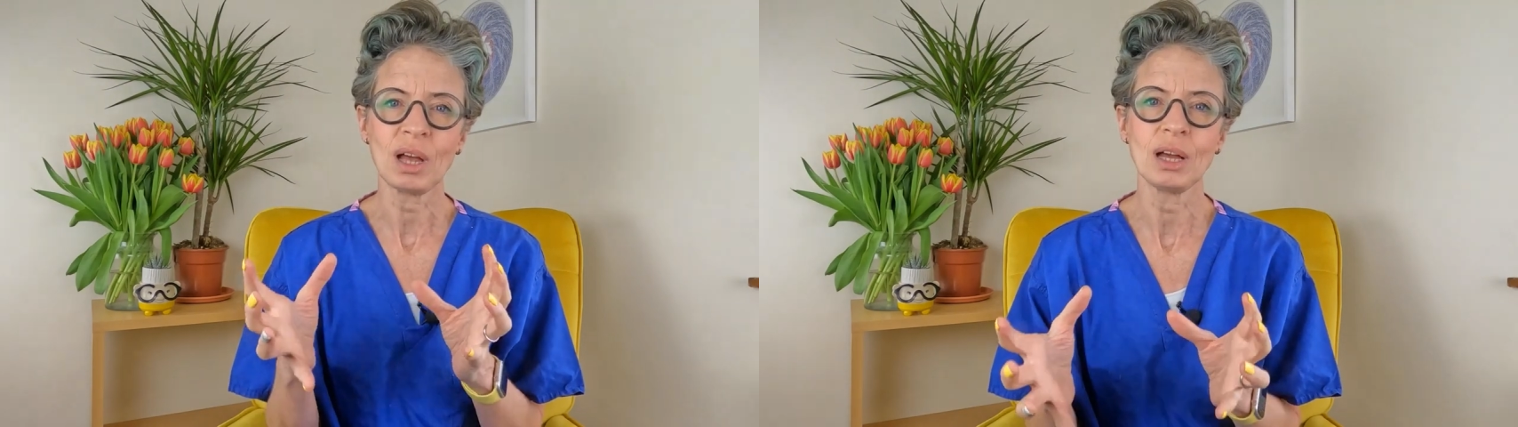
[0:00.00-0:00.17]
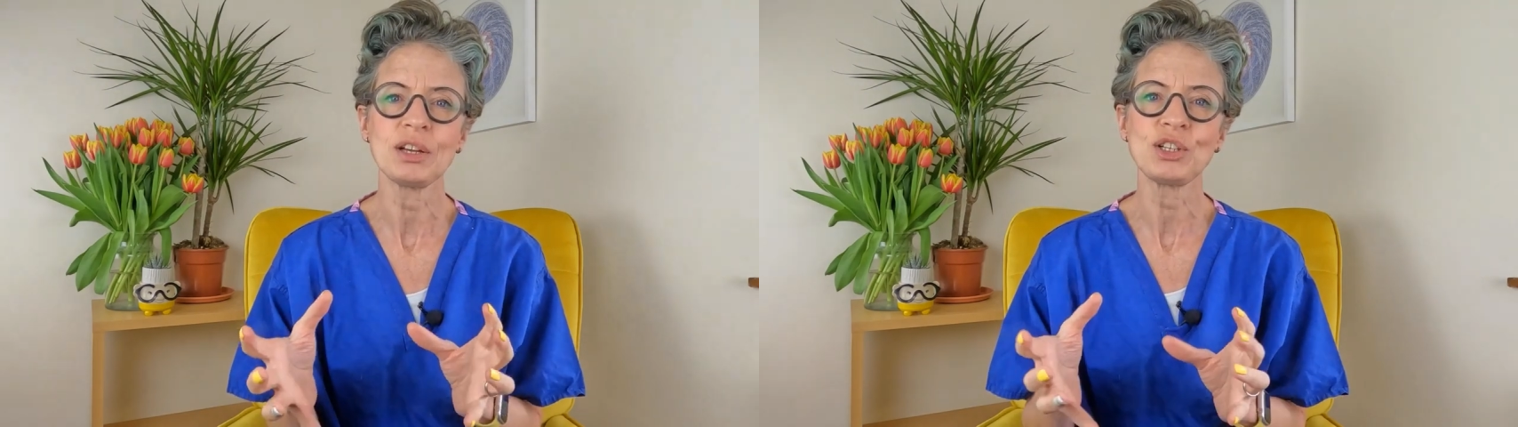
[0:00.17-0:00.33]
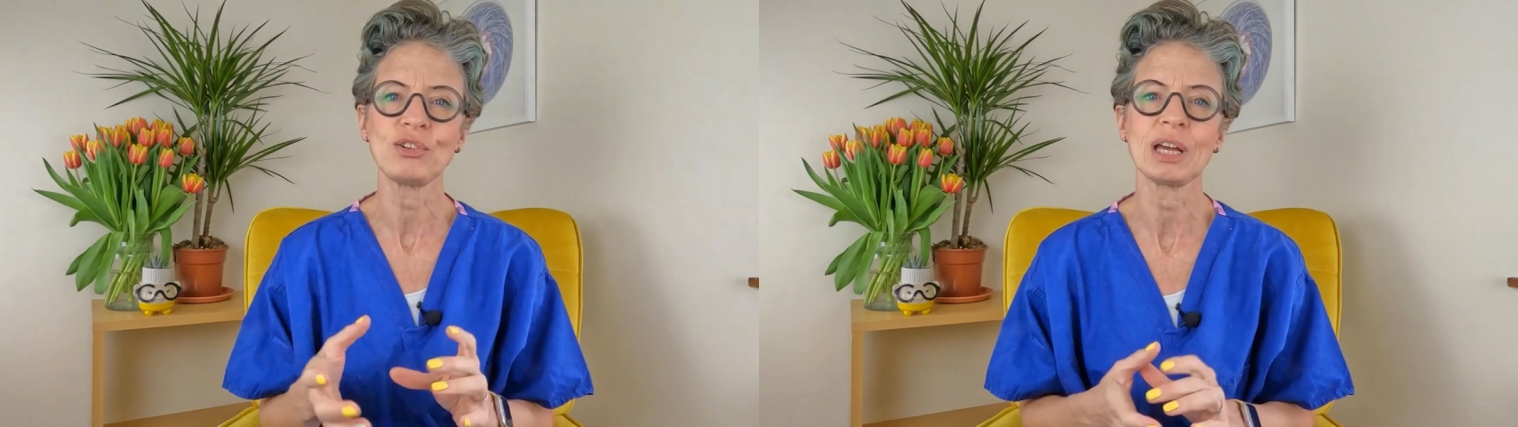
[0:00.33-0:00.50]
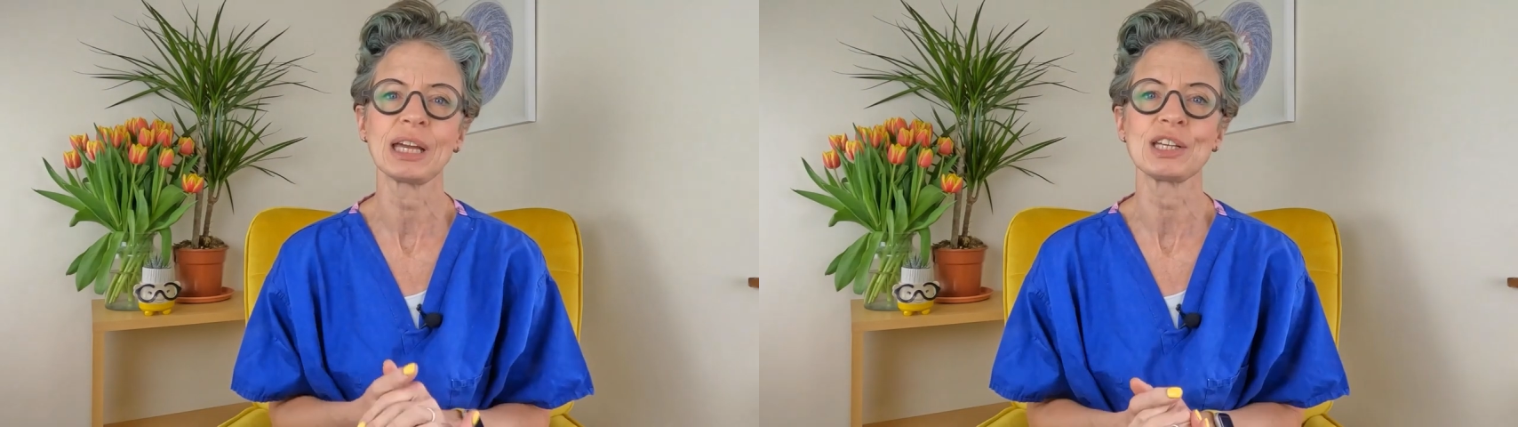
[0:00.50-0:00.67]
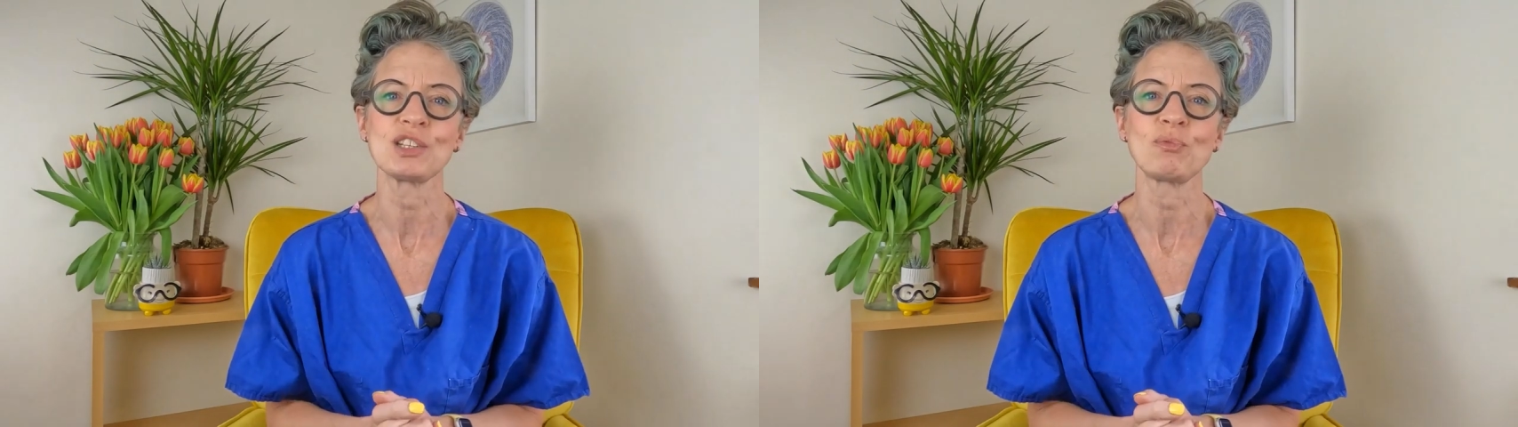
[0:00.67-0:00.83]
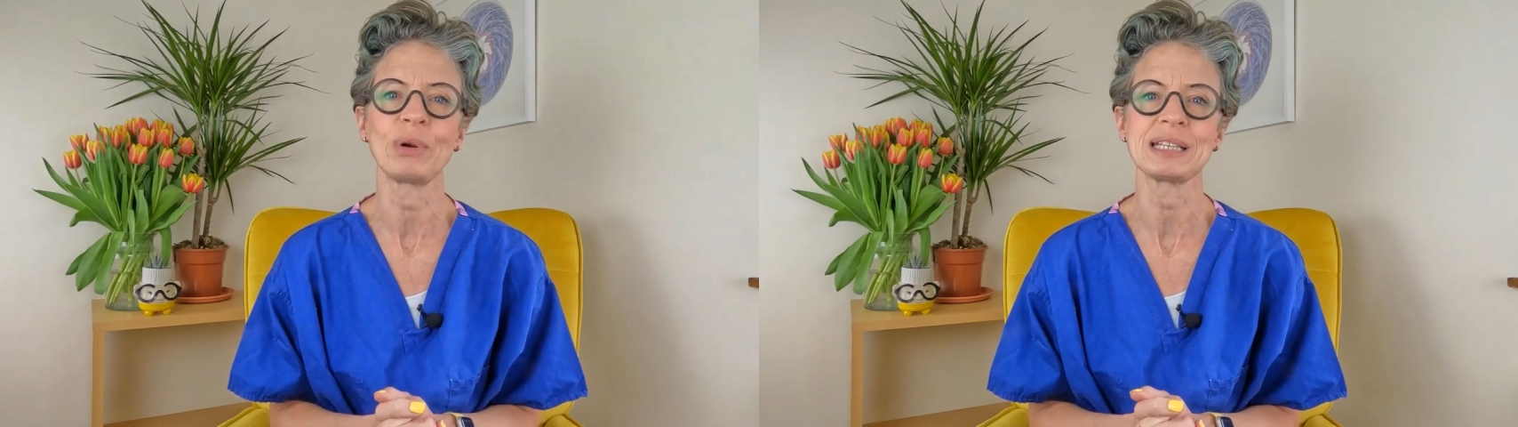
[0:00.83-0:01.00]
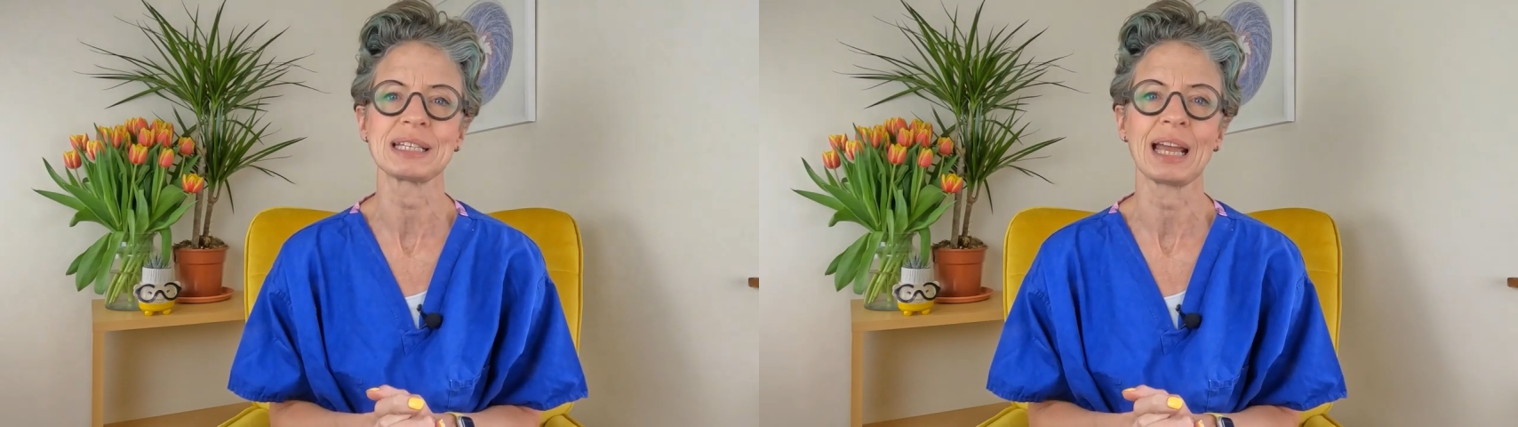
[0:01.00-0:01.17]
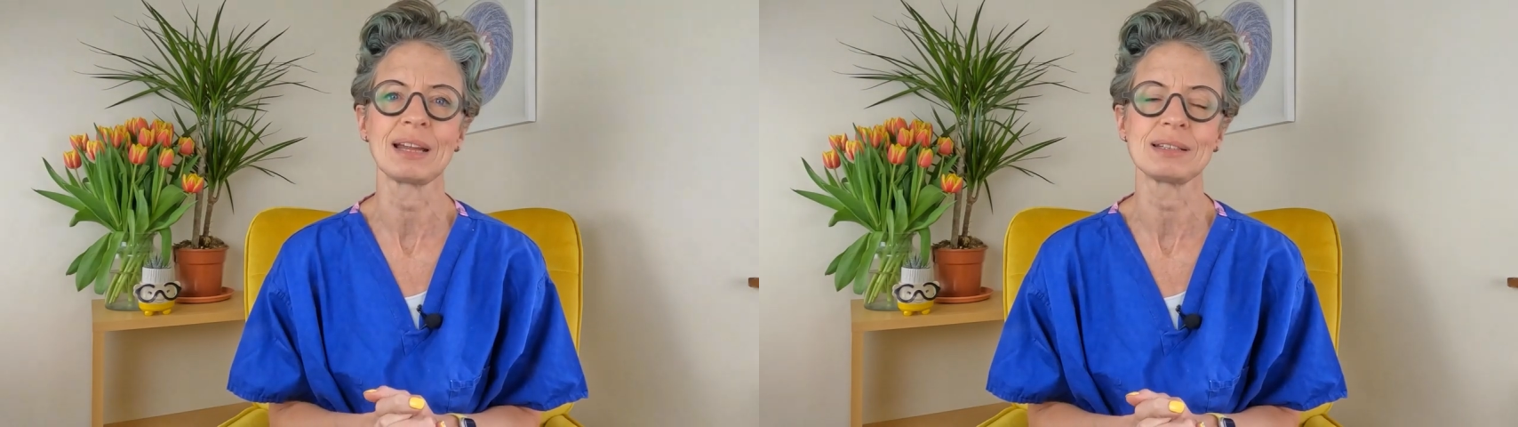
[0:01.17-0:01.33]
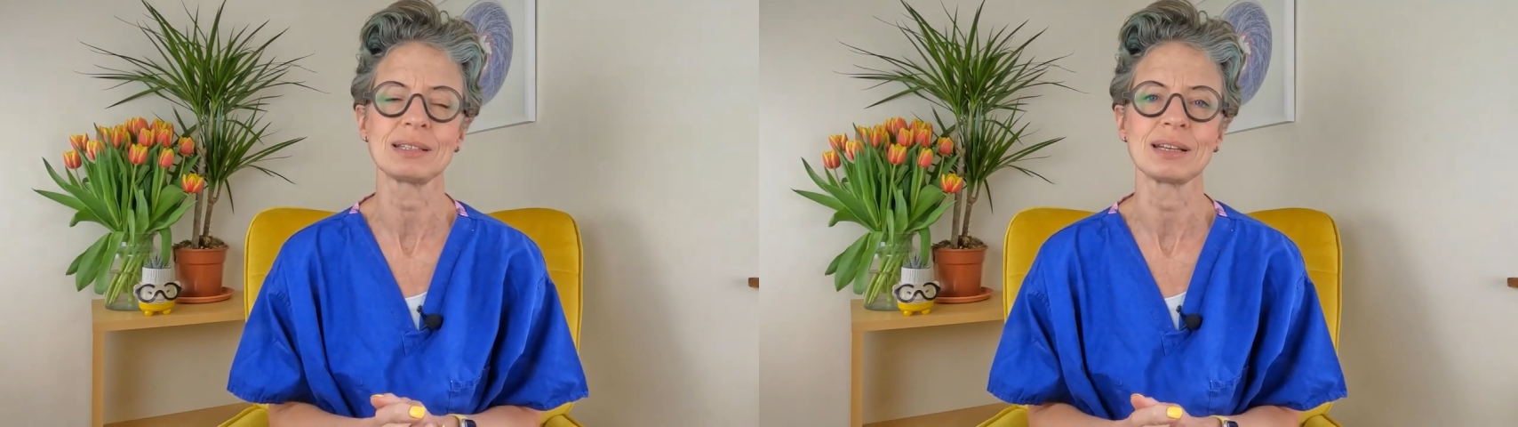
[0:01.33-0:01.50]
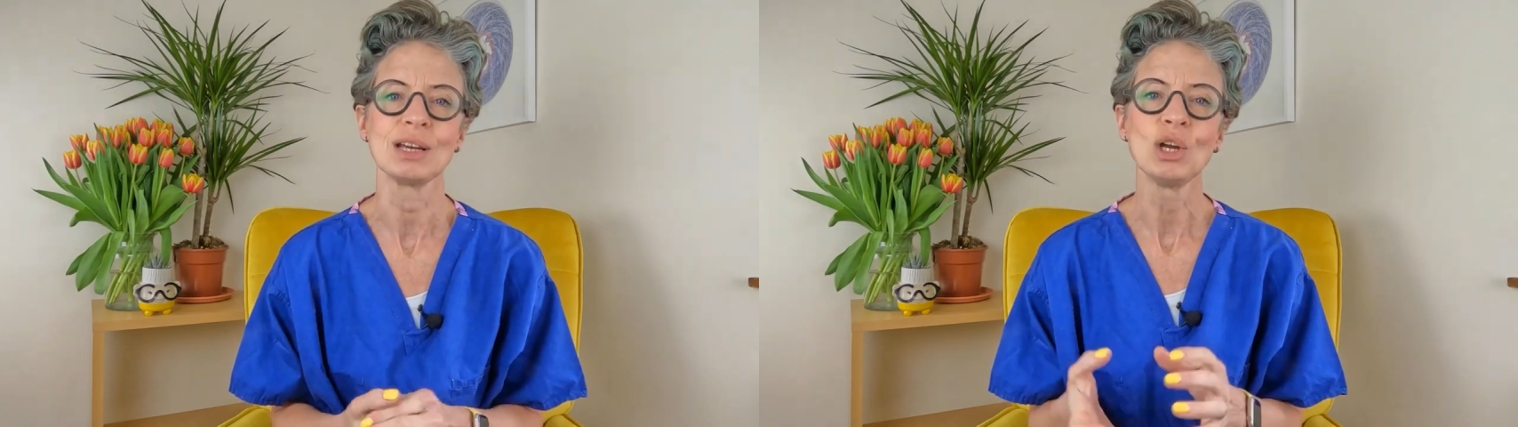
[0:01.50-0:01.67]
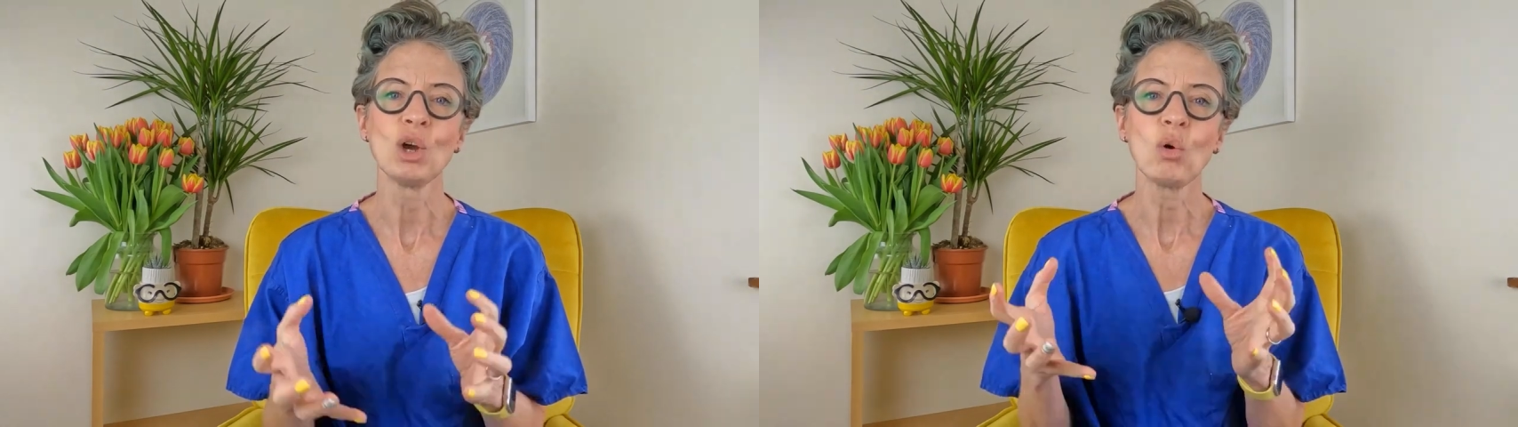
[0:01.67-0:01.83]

HER2-negative breast cancer,